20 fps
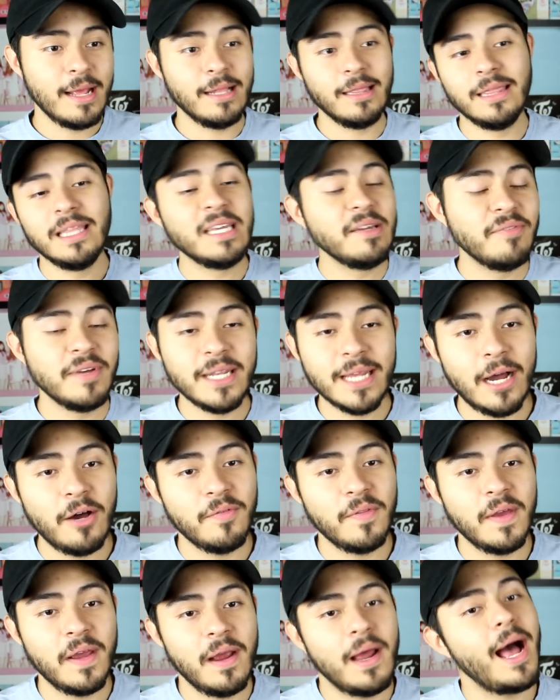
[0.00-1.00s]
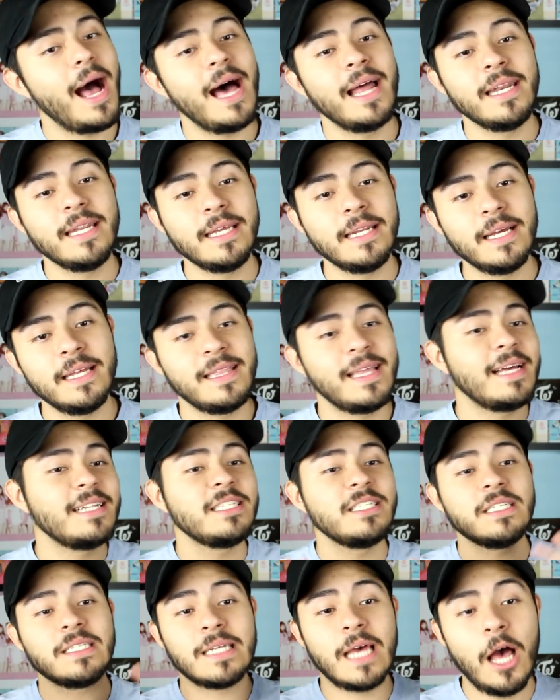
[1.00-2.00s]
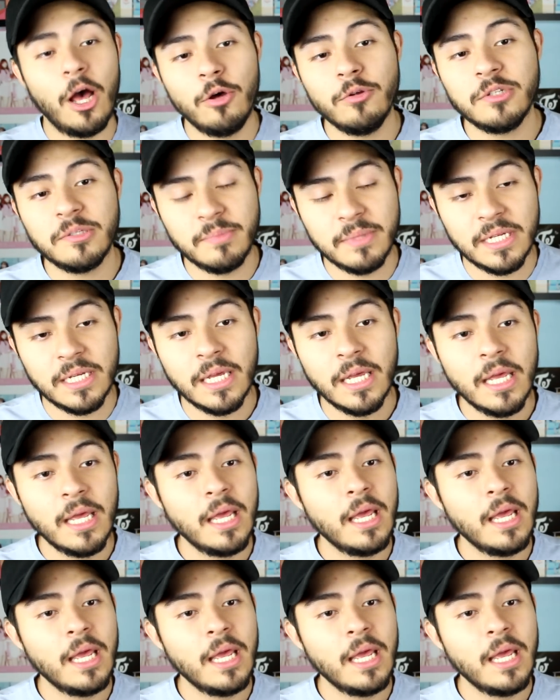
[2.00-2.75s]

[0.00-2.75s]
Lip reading: leave it down there. I need it. That just helps me